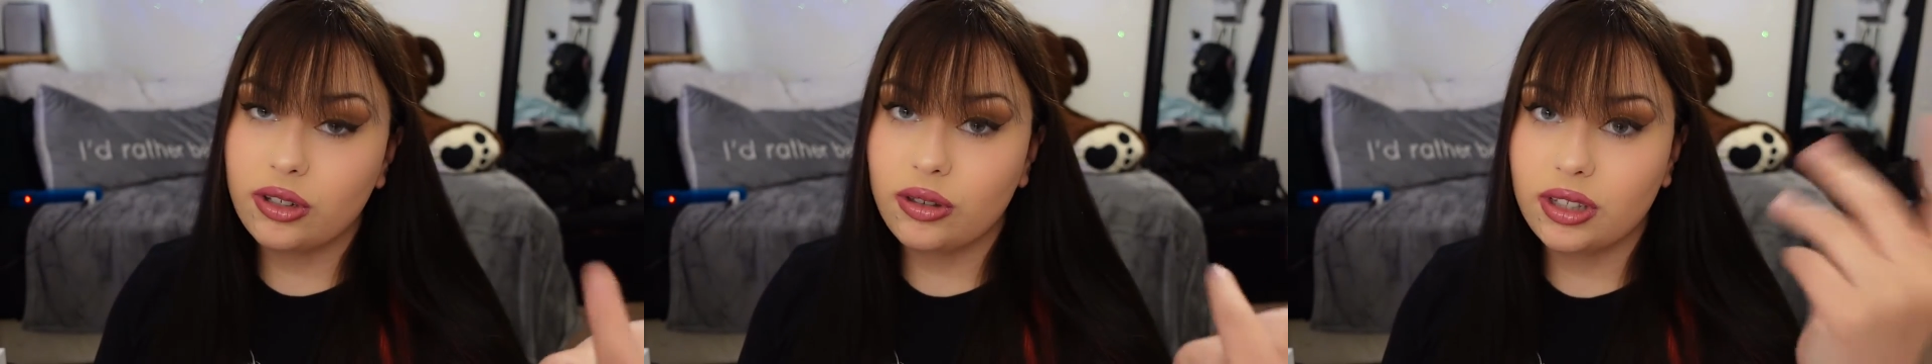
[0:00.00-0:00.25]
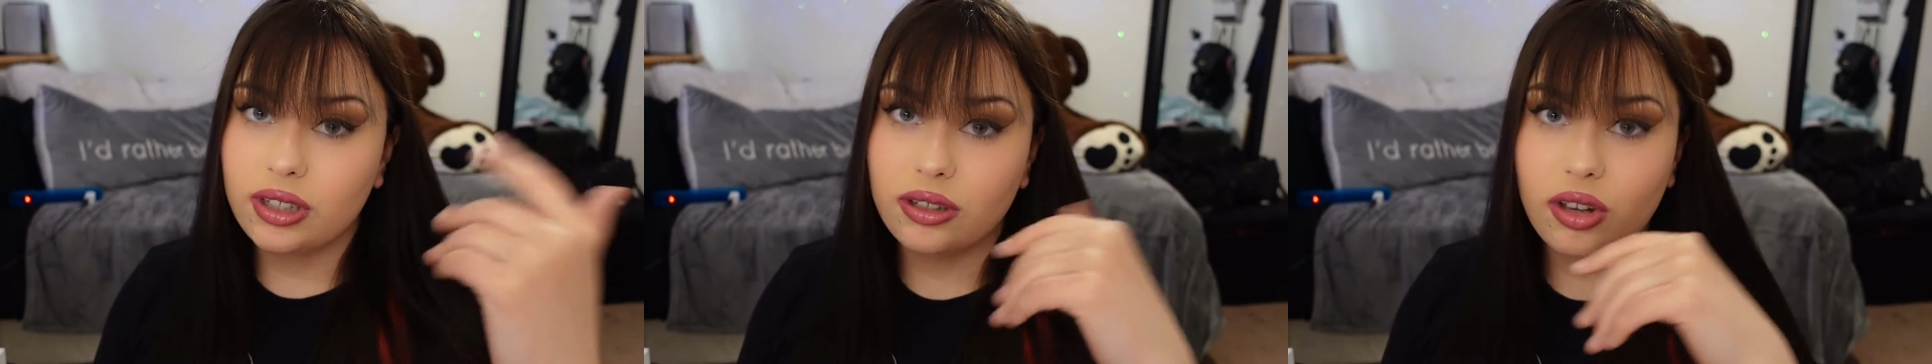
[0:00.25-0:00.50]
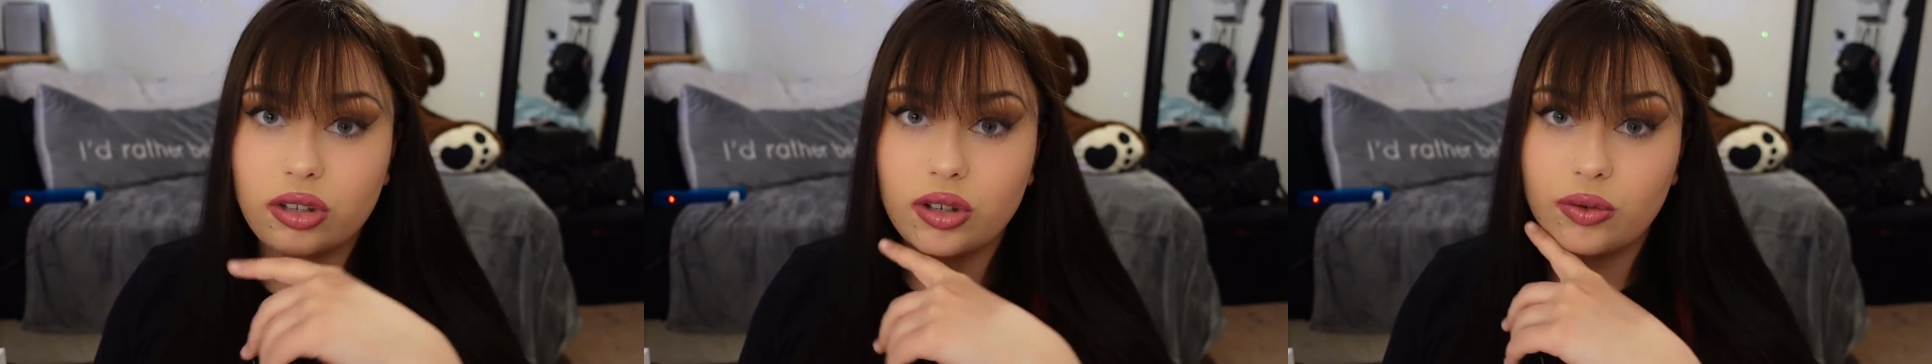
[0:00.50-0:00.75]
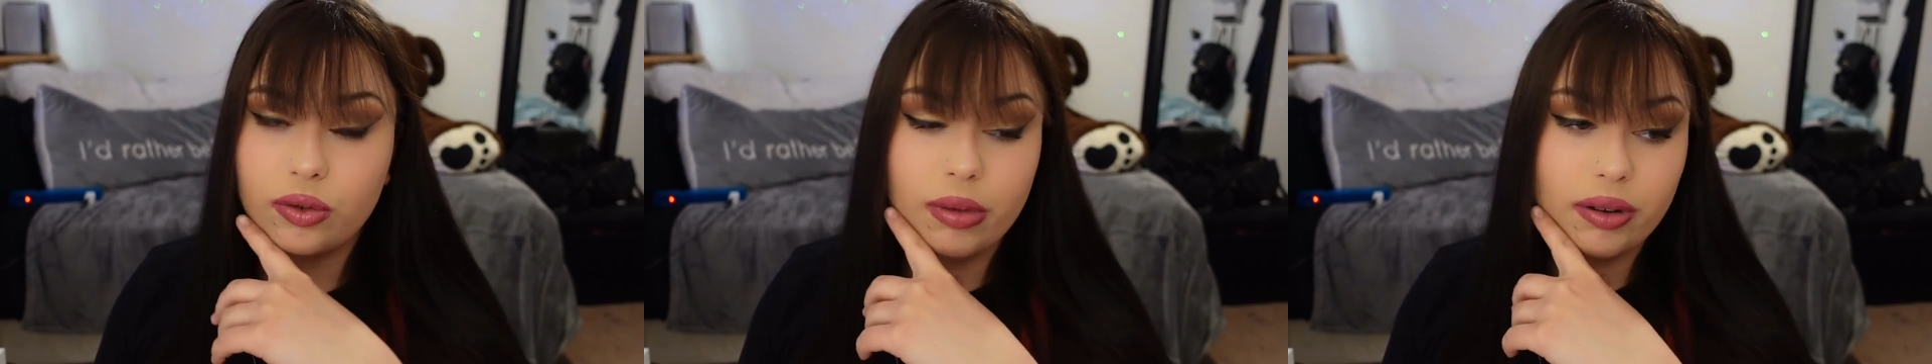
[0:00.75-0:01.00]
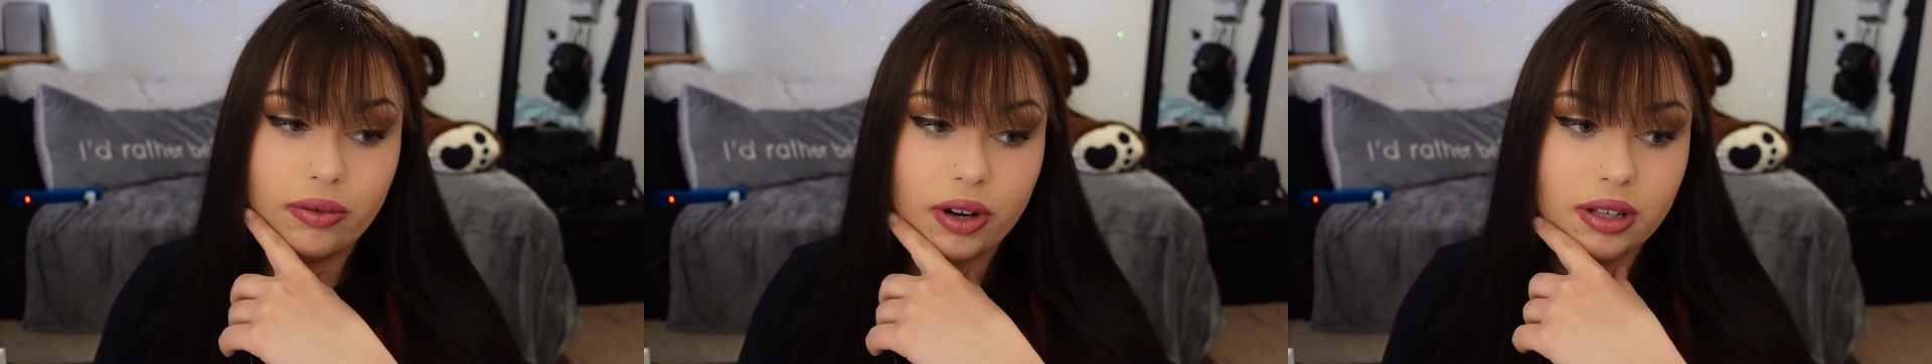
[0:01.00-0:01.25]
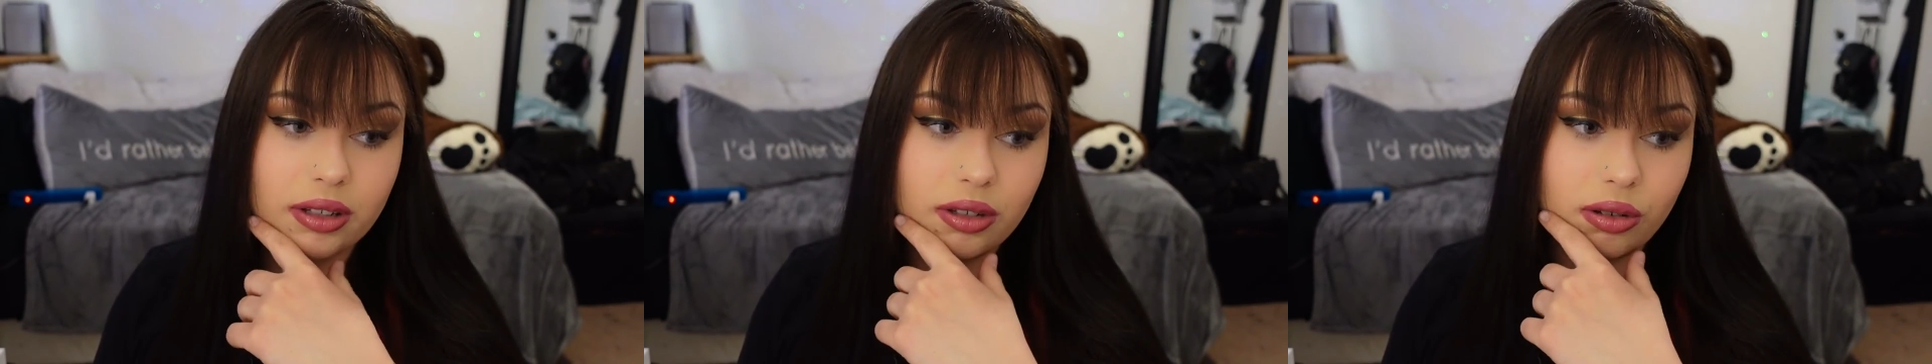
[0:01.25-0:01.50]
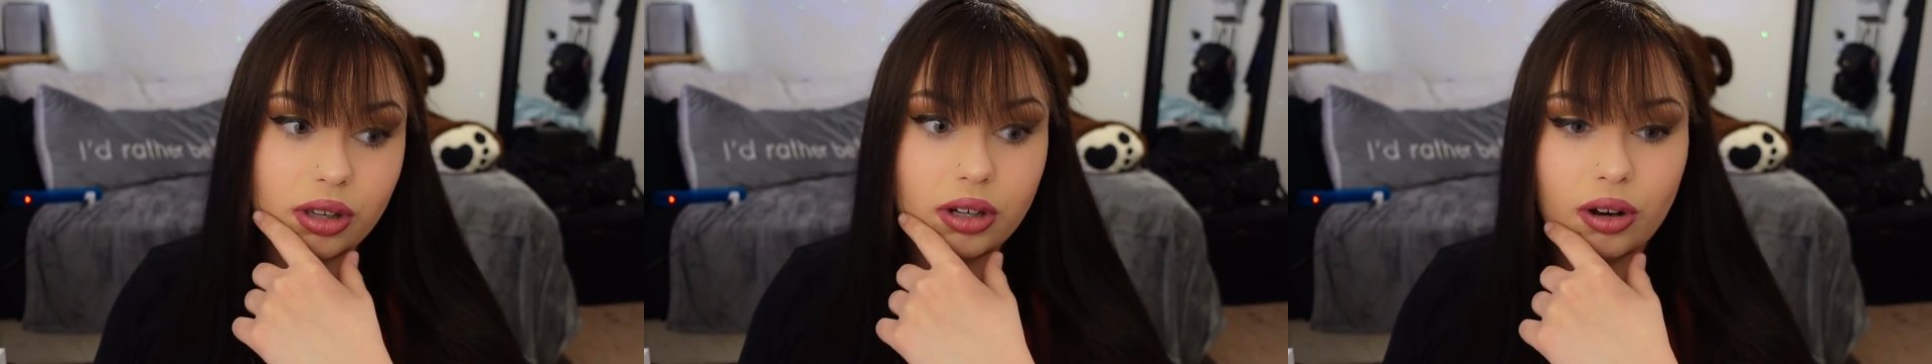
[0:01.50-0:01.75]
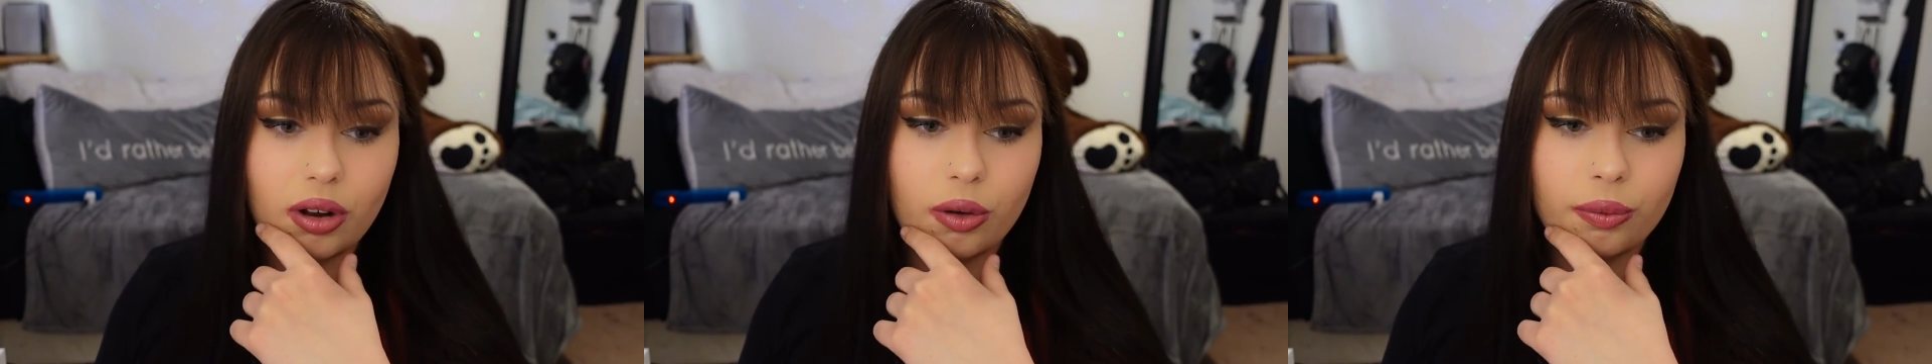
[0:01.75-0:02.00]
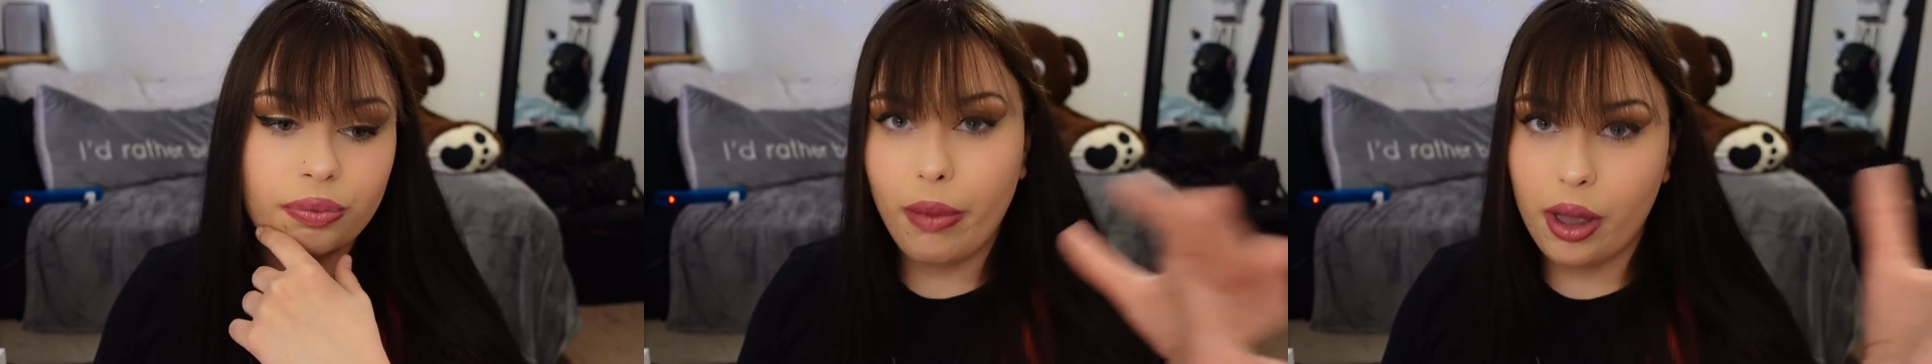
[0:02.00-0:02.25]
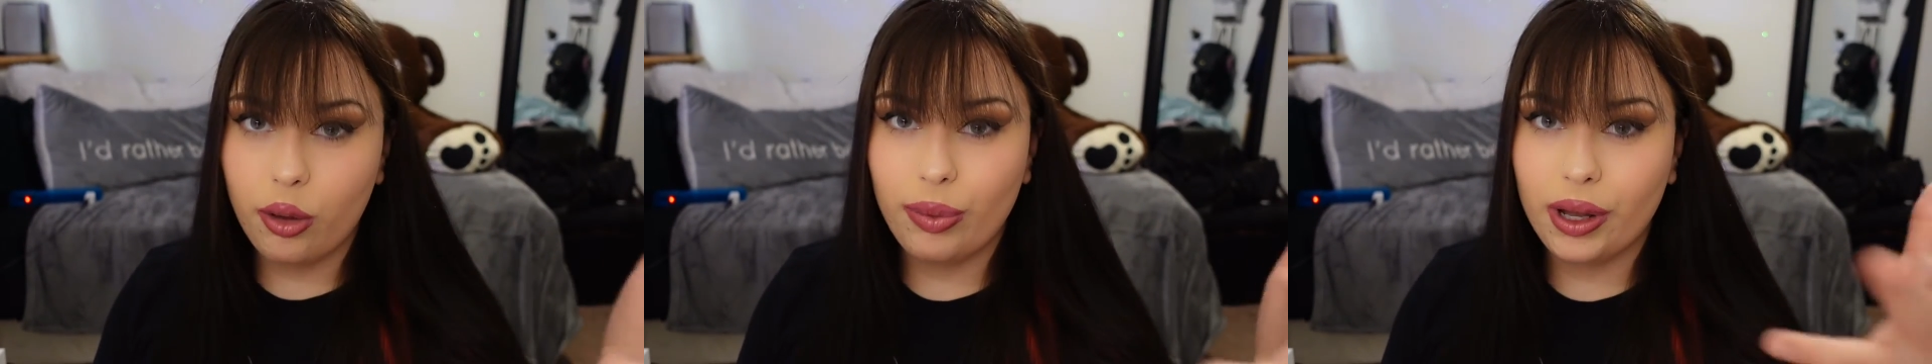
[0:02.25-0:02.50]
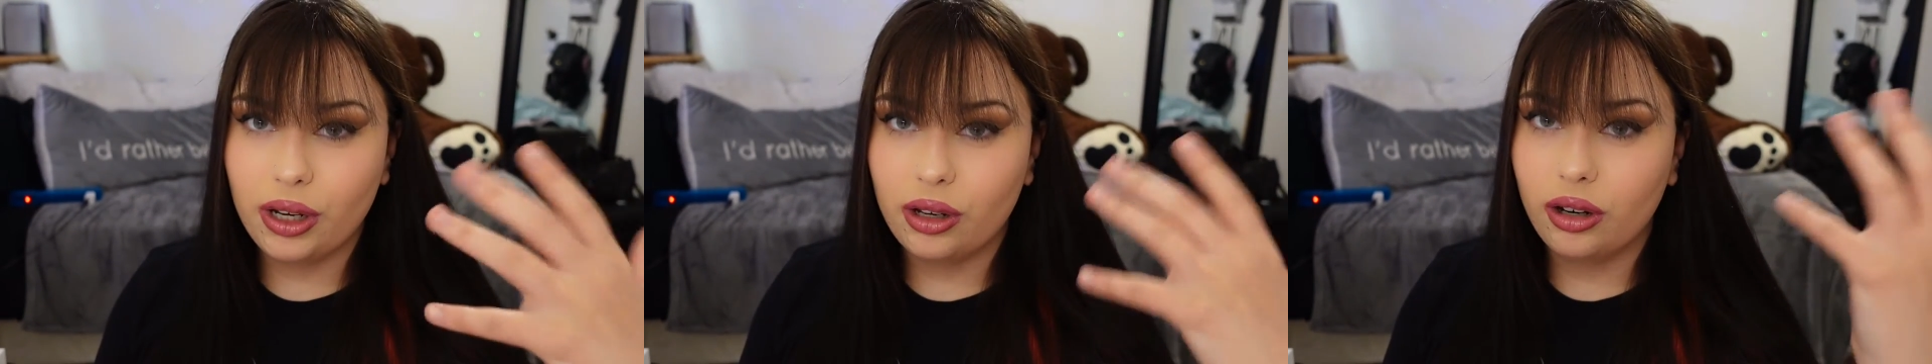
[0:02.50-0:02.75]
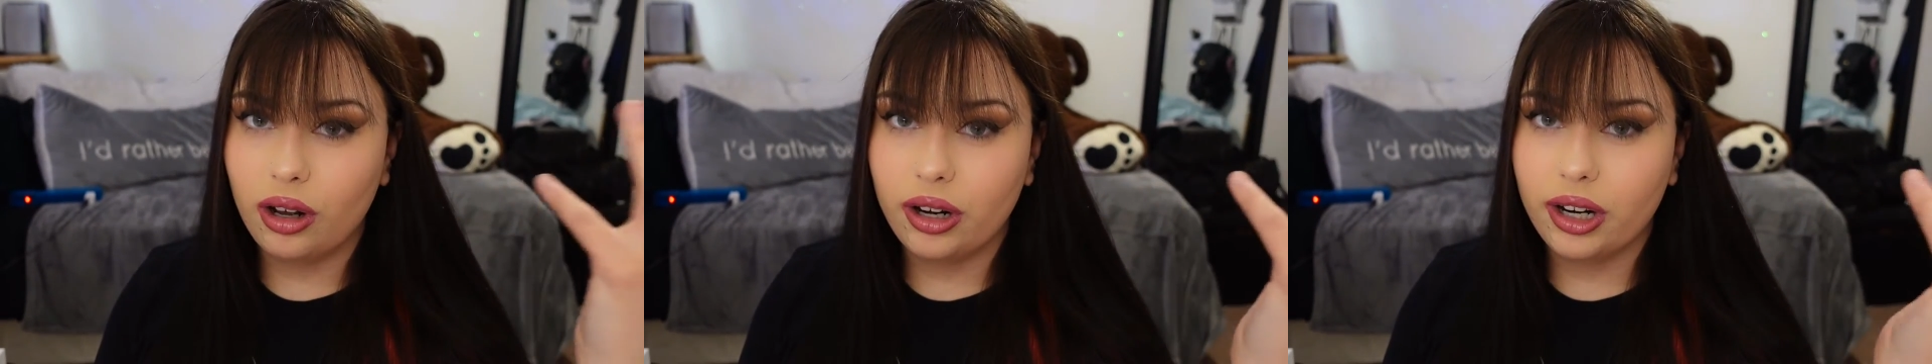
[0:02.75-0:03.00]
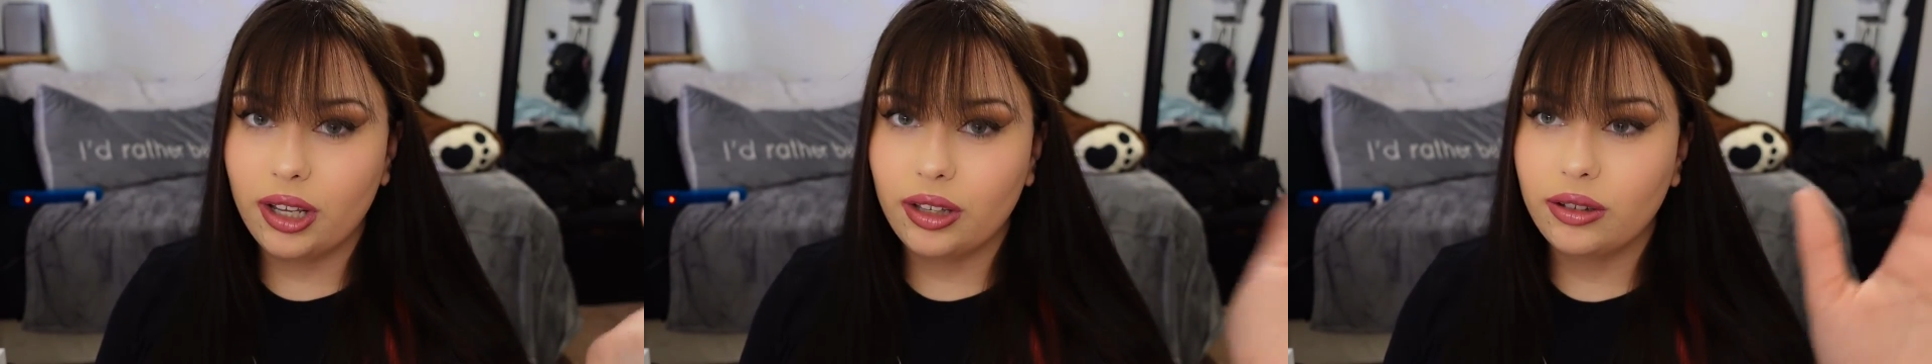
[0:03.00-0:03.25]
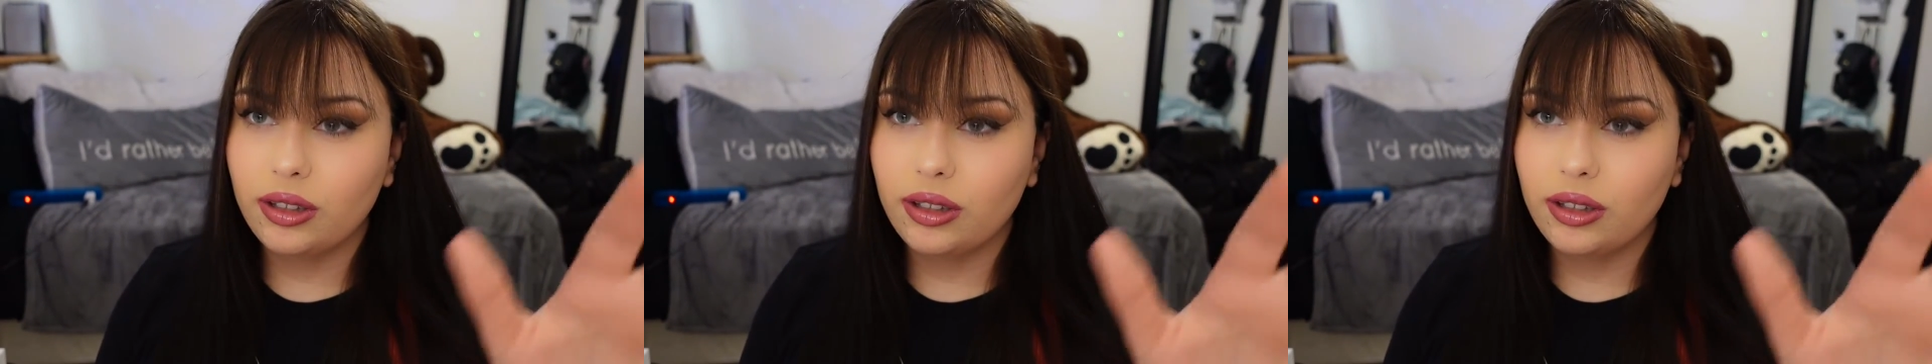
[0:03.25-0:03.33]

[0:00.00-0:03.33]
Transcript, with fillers: so this is also for my friends so they know my opinion on it.